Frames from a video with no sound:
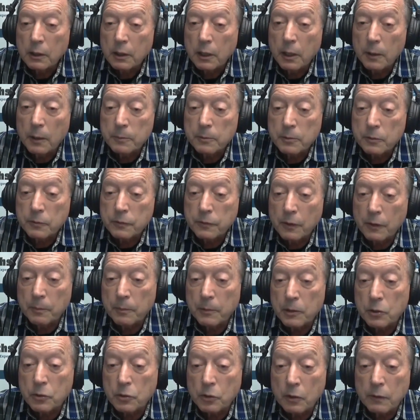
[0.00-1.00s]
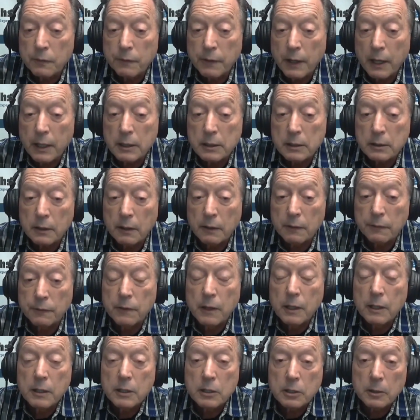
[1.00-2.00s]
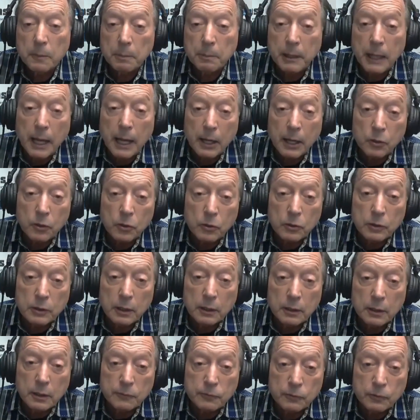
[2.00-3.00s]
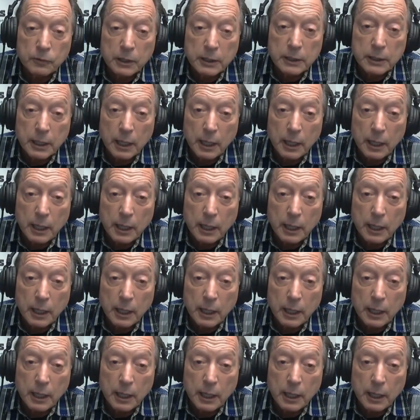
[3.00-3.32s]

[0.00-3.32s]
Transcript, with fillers: comes from the surveys of supplier delivery